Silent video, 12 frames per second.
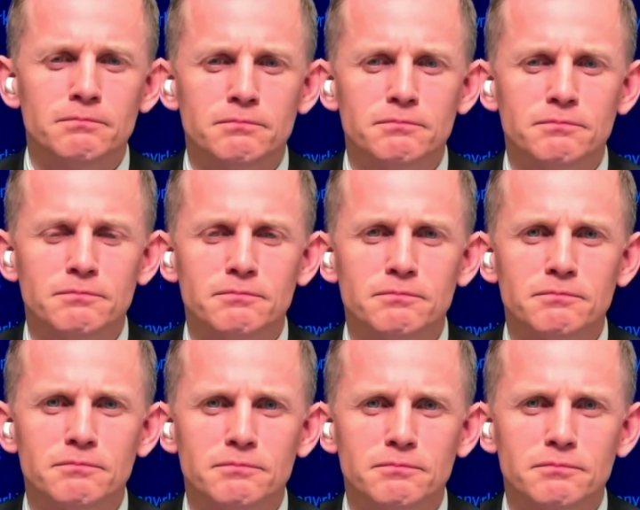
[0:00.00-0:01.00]

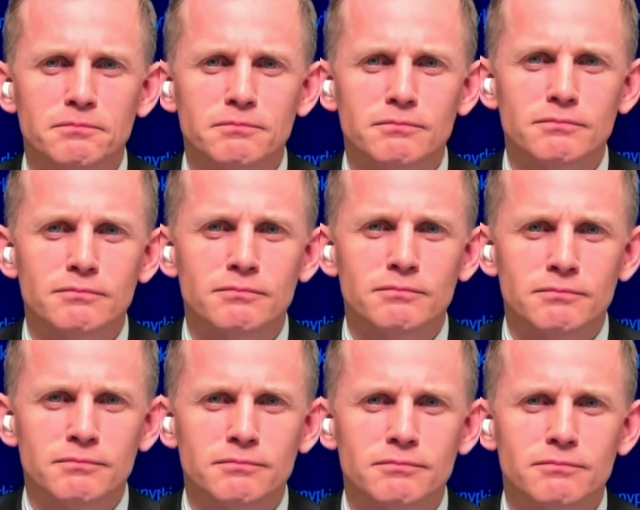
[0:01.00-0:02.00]

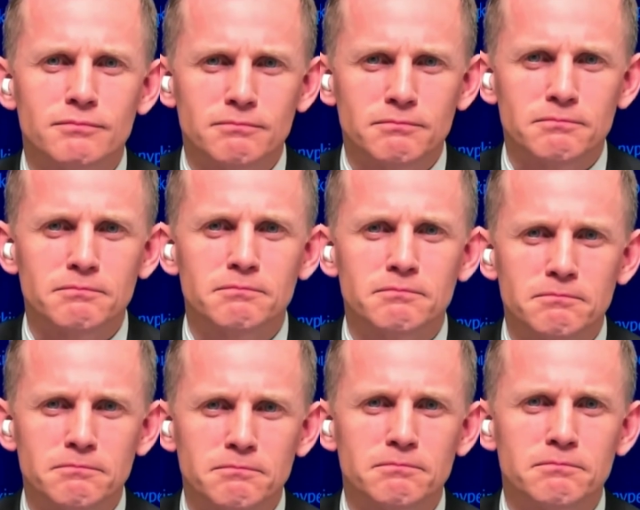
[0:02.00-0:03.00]
(not speaking)